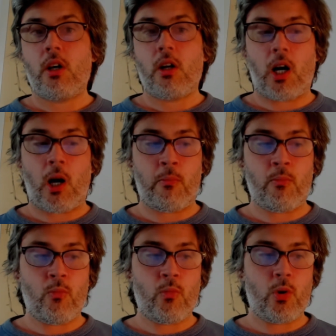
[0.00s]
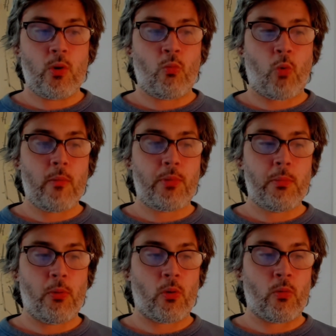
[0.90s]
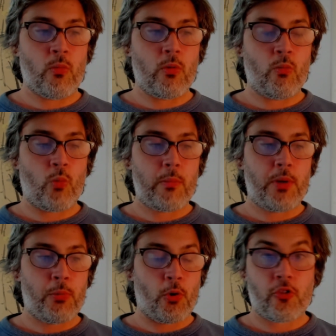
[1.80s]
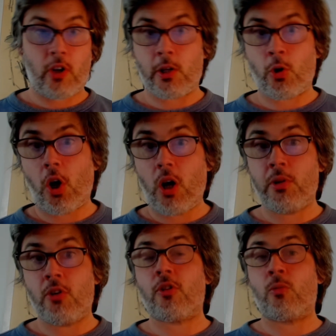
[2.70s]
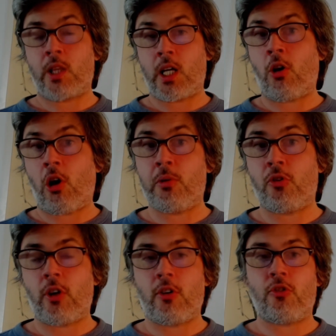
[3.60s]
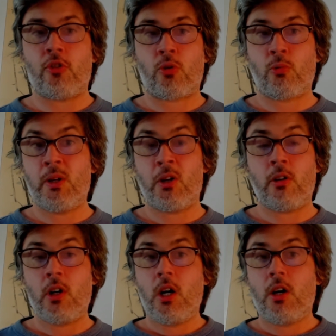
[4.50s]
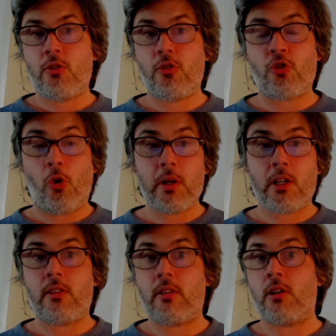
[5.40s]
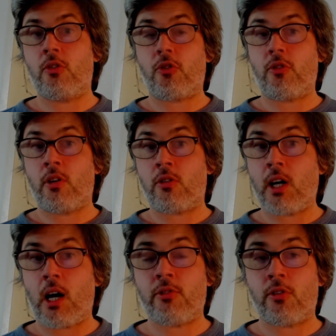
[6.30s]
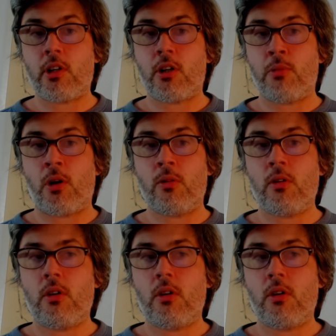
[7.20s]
when people study hobbies and when that hobby studies a career, there's so many things that they have to think about.